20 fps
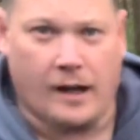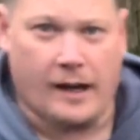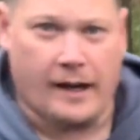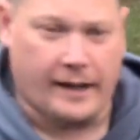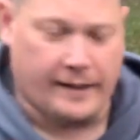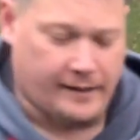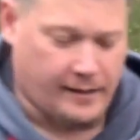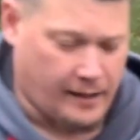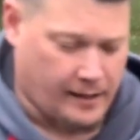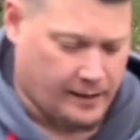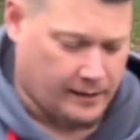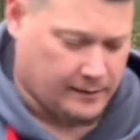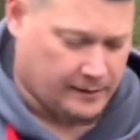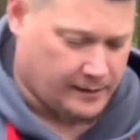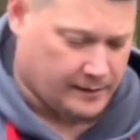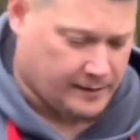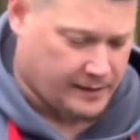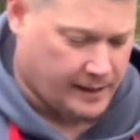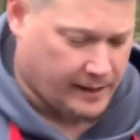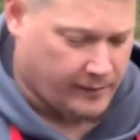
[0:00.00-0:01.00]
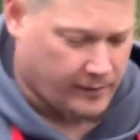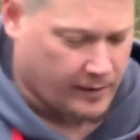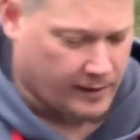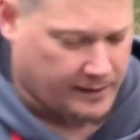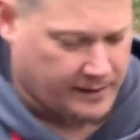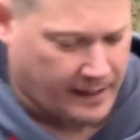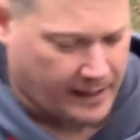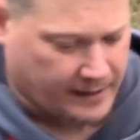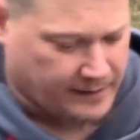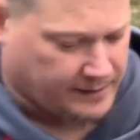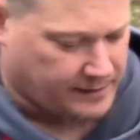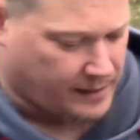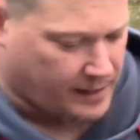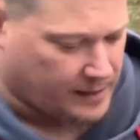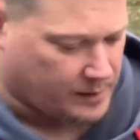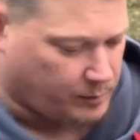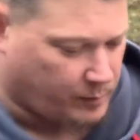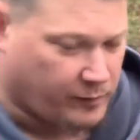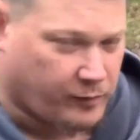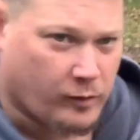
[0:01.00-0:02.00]
All right, let's give it a
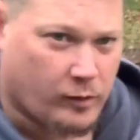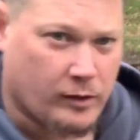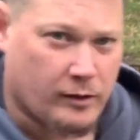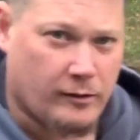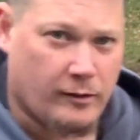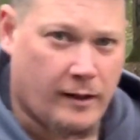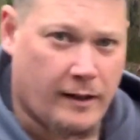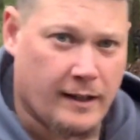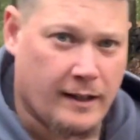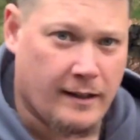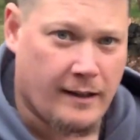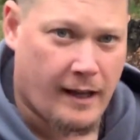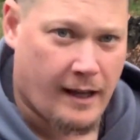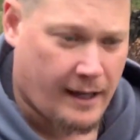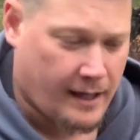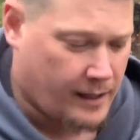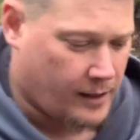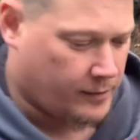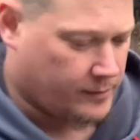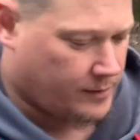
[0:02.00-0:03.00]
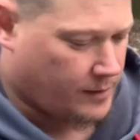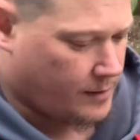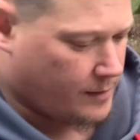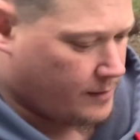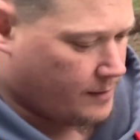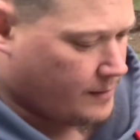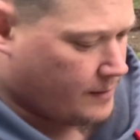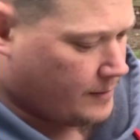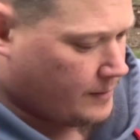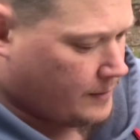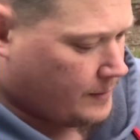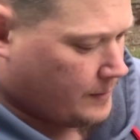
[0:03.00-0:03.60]
taste test before we run in the house.